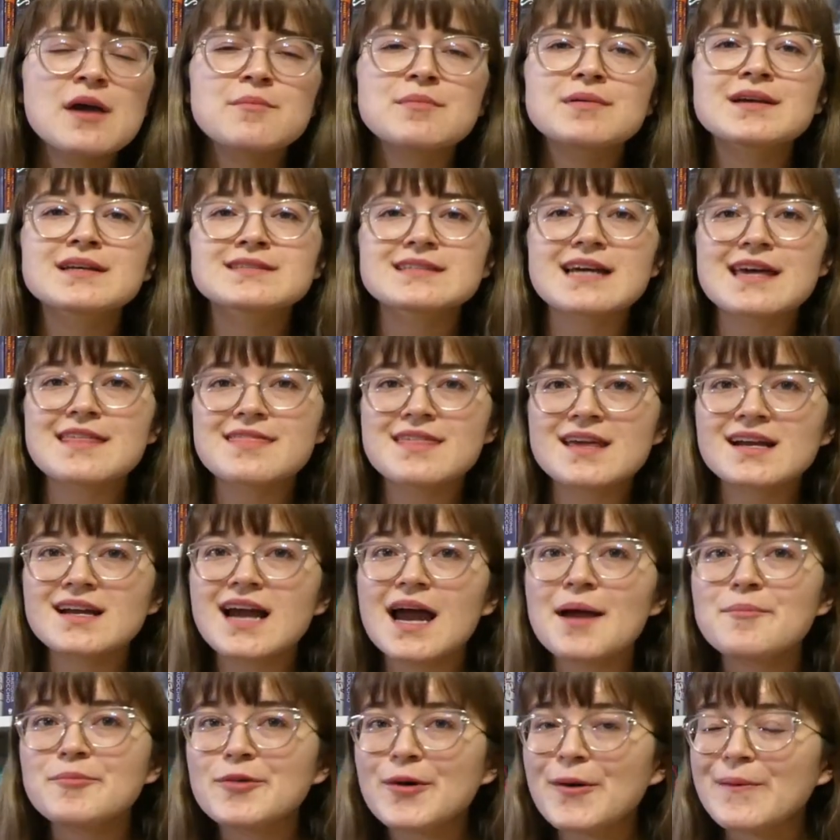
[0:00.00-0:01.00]
because I think
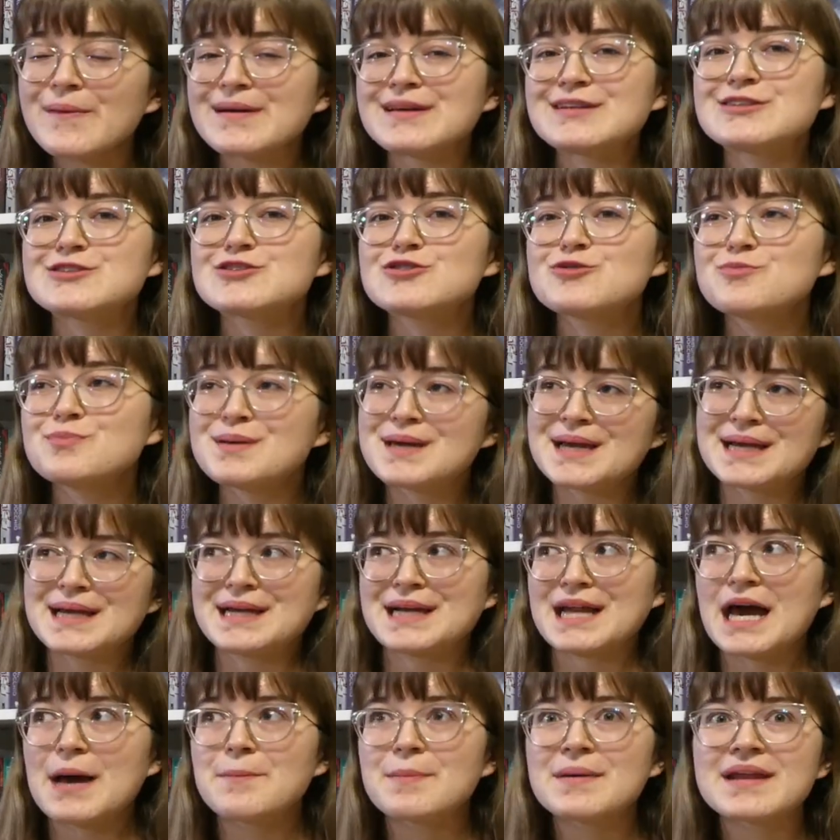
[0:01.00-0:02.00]
I'm going to pick
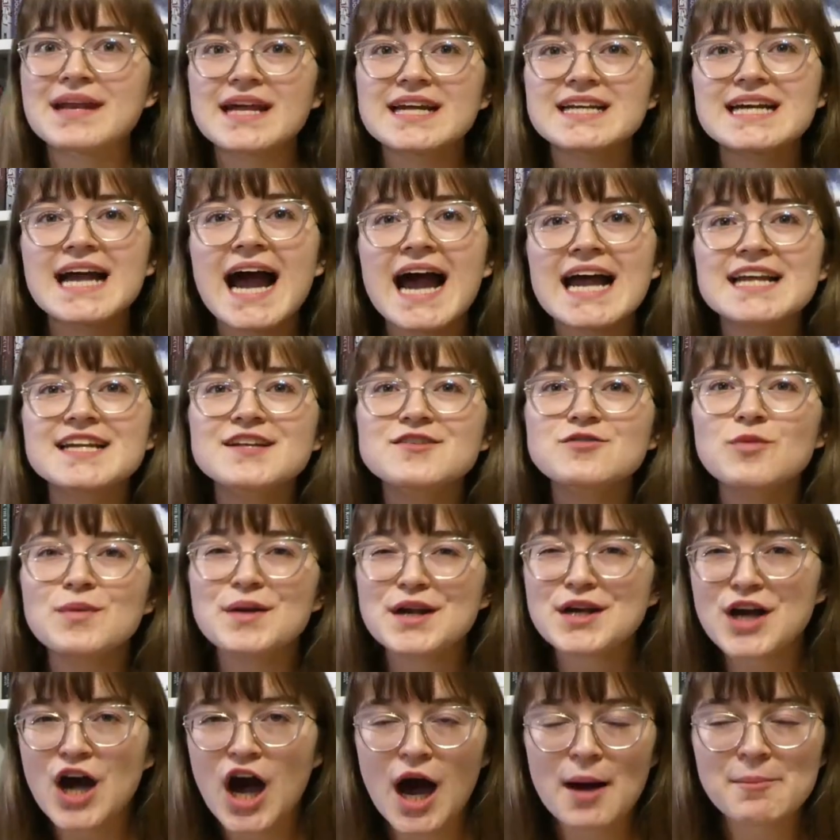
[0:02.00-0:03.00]
it up, and I kind of
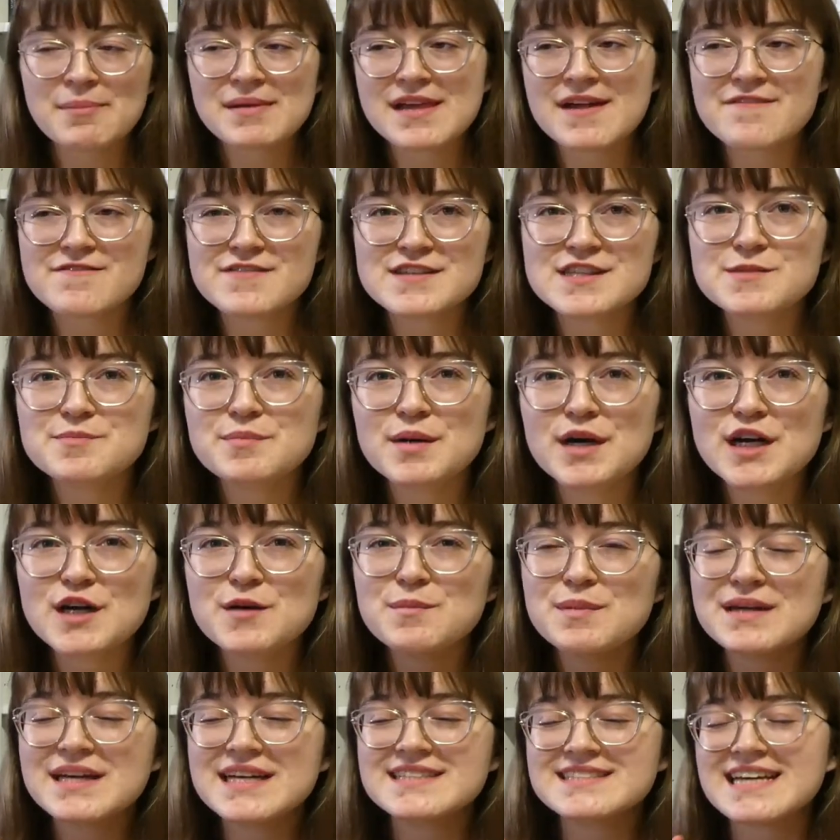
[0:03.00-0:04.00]
want a copy of this
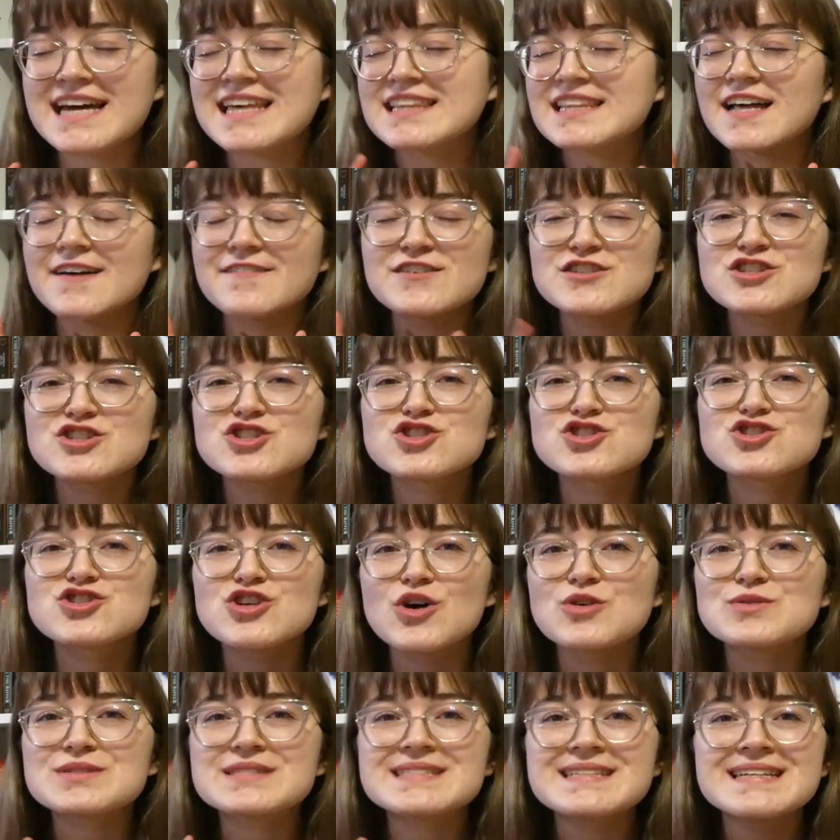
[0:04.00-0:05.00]
book, because I love it
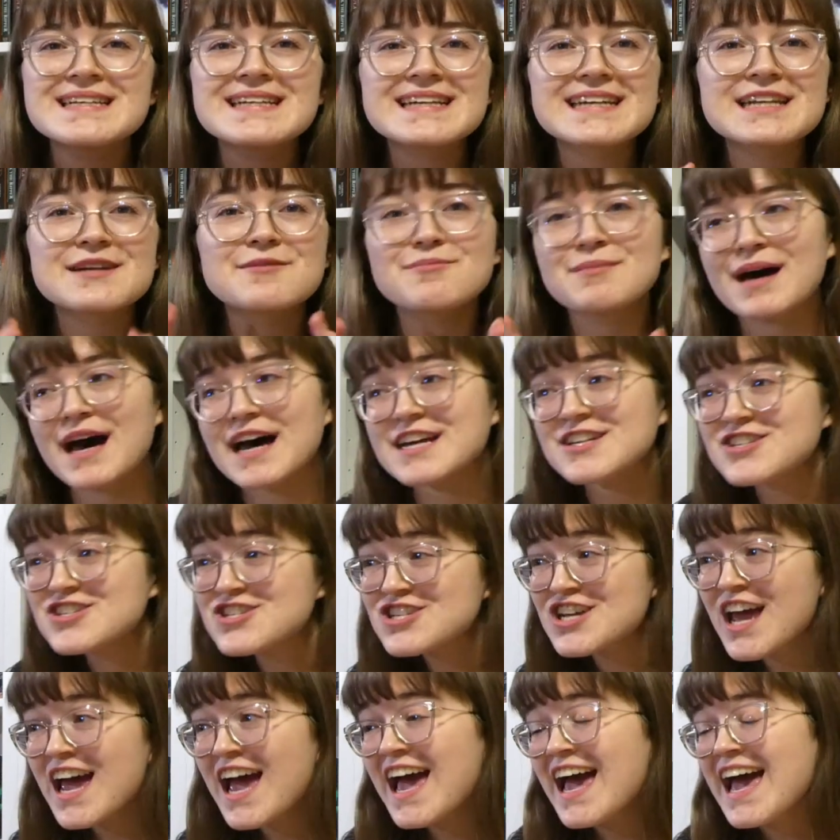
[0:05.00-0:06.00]
so stinking
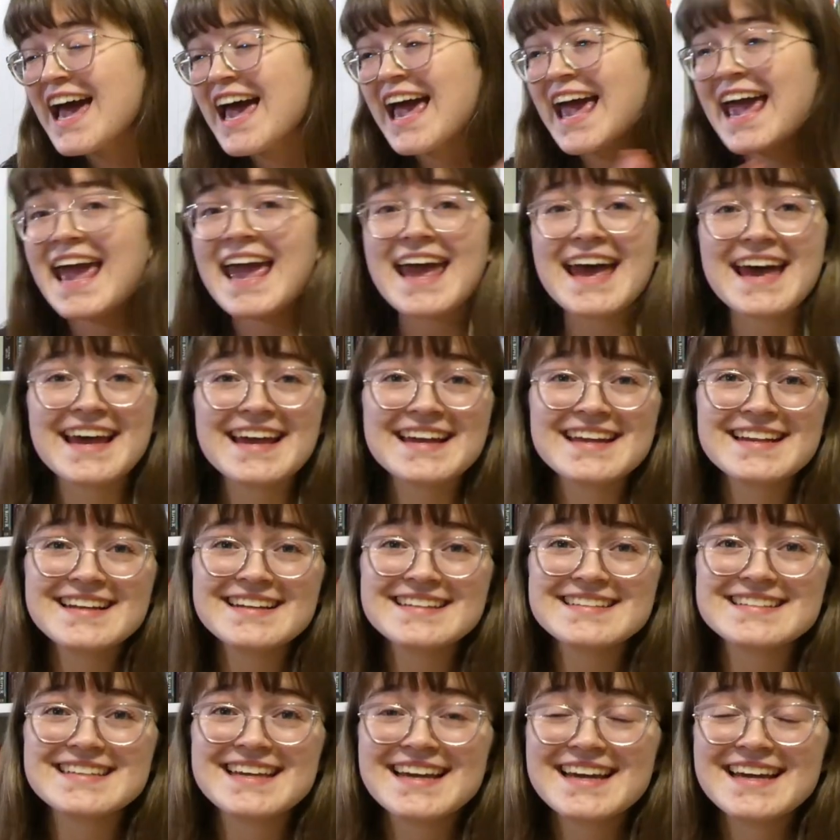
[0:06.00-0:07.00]
much,
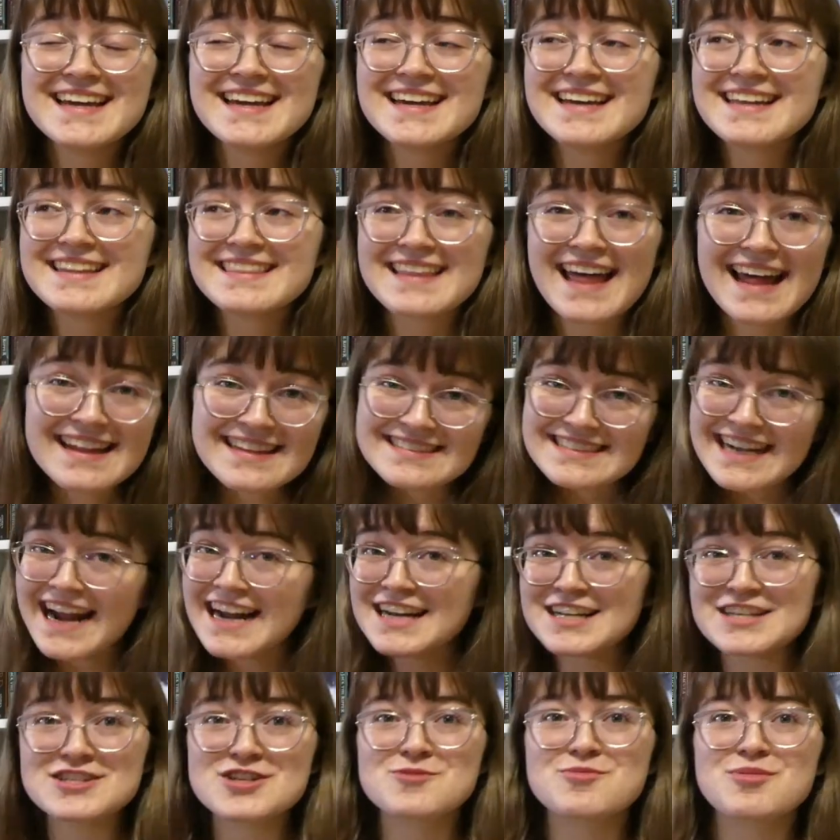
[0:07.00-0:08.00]
and that's
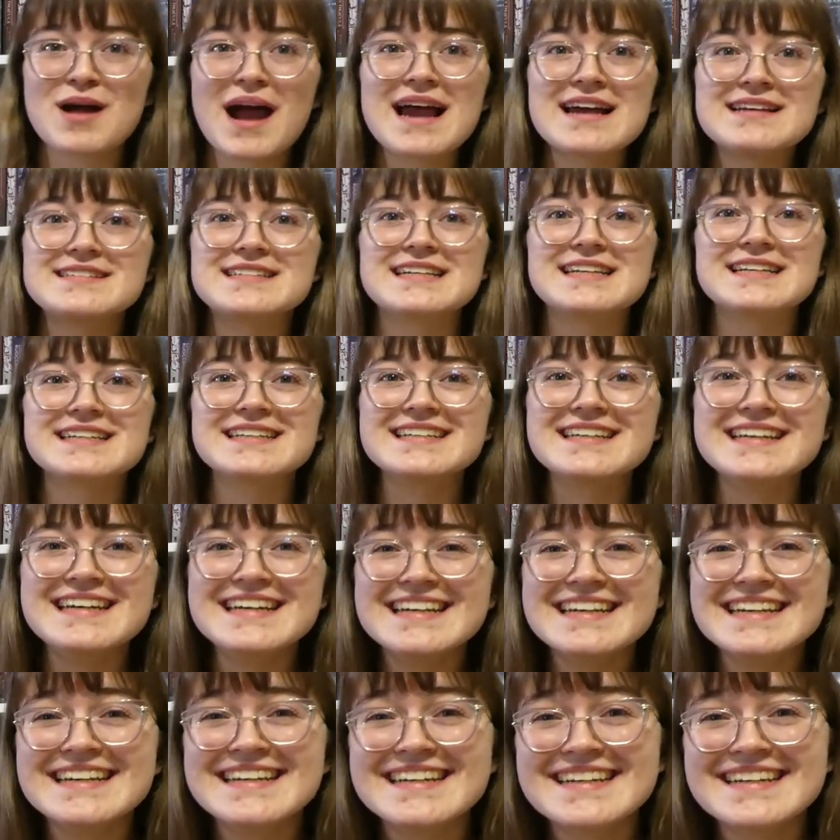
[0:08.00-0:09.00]
kind of surprising.